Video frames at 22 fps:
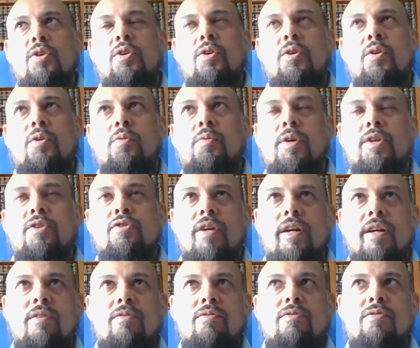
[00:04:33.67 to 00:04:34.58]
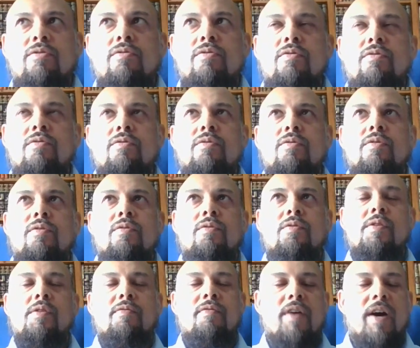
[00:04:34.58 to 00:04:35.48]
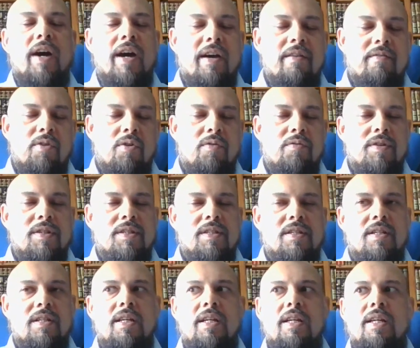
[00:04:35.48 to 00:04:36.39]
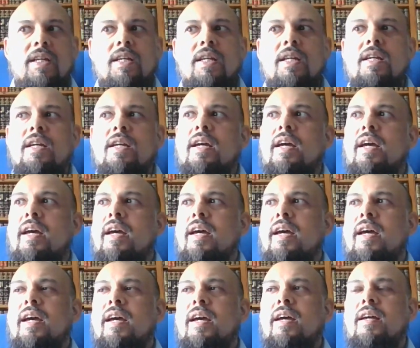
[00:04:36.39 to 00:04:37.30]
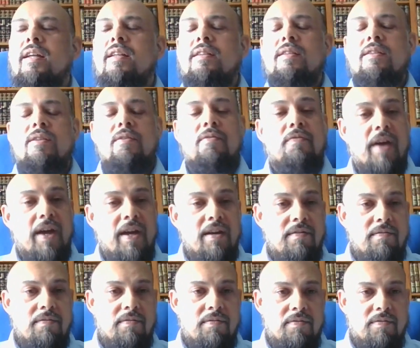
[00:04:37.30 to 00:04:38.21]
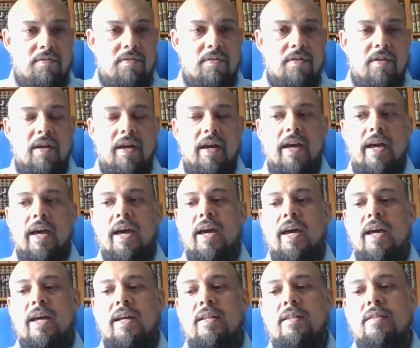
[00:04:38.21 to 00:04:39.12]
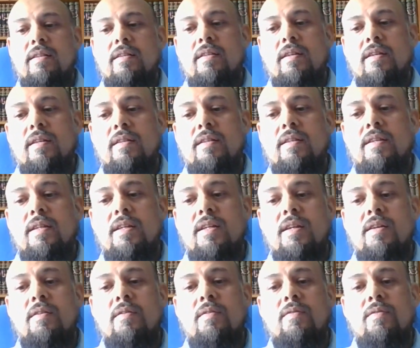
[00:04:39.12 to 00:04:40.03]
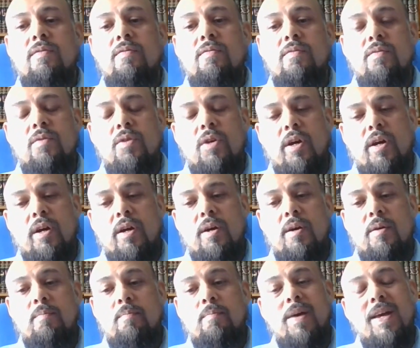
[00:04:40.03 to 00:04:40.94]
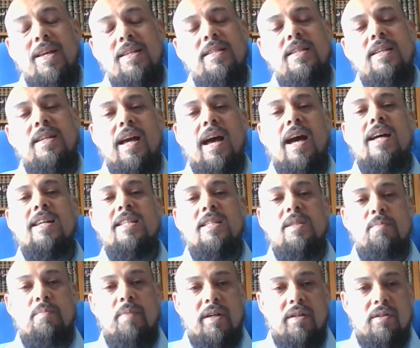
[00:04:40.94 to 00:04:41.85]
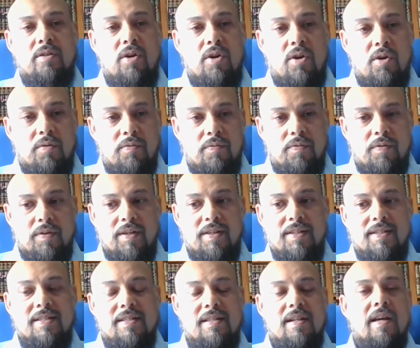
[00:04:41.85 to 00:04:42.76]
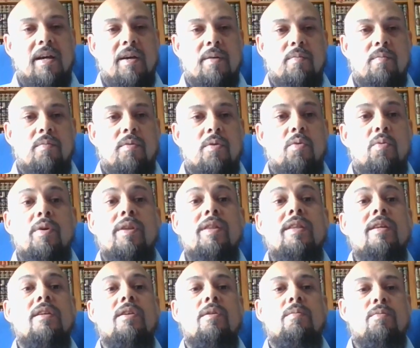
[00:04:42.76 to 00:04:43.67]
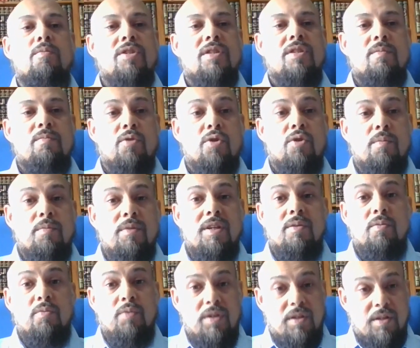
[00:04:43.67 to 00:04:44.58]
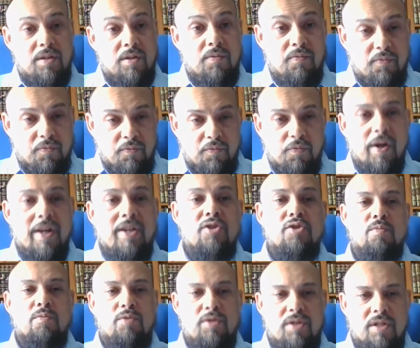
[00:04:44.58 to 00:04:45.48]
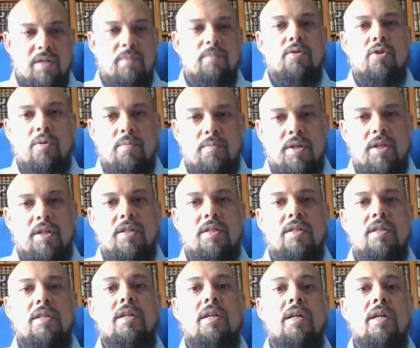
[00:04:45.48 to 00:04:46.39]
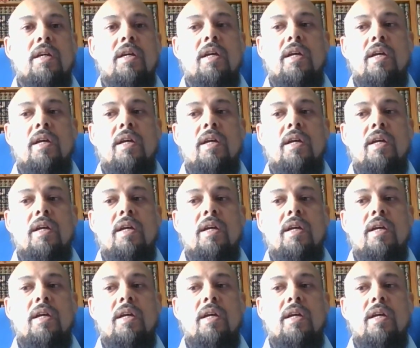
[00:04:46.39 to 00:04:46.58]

So we're trying to revive, obviously, uh, the faith and the Uh, basic aspect of Islam within the Muslim community, within the French Muslim community.